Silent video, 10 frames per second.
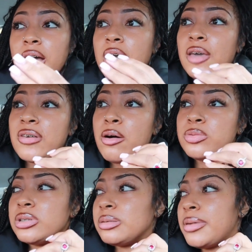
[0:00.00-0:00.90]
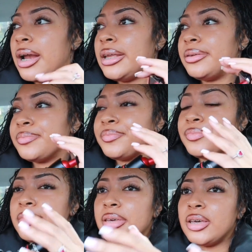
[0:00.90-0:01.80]
if I was with somebody,
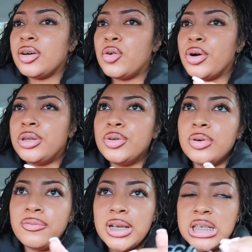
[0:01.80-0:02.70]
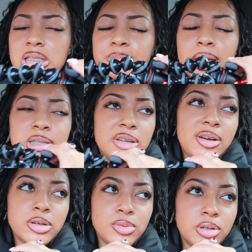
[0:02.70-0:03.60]
or a dude, if, especially if
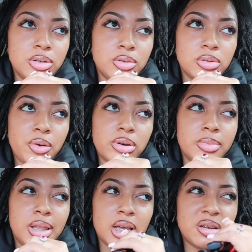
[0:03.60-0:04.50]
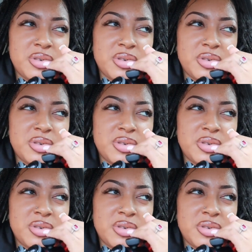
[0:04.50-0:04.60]
I was with a dude, they would have been like, "Oh